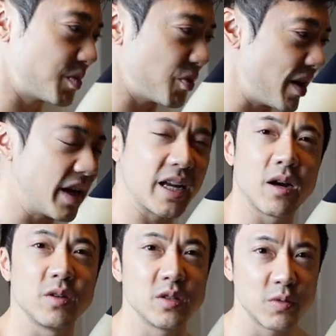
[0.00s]
sporadic
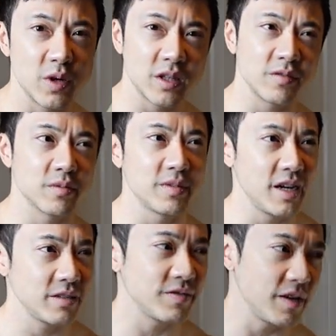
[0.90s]
hours. You're working from
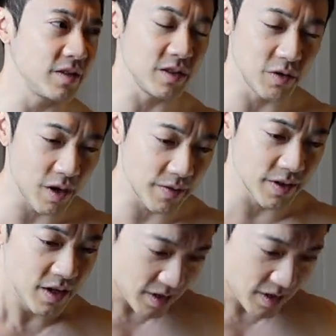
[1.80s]
nine to five. You have